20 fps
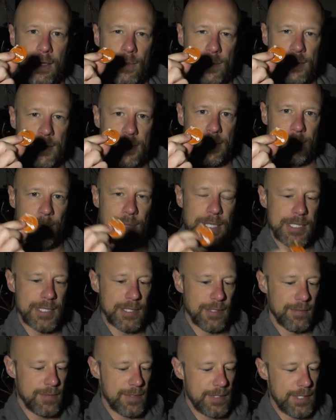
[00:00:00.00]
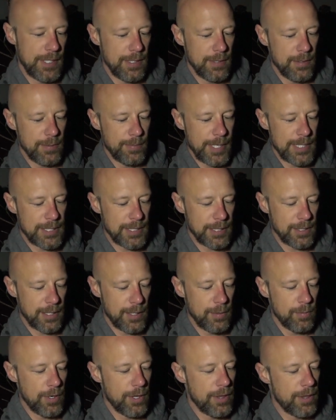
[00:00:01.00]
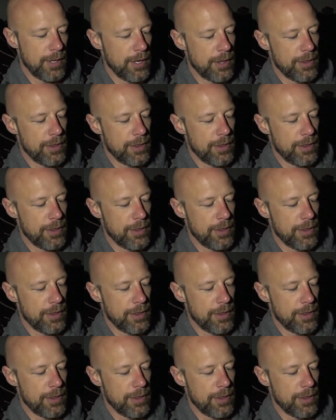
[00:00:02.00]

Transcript: which is a piece of steel, basically with a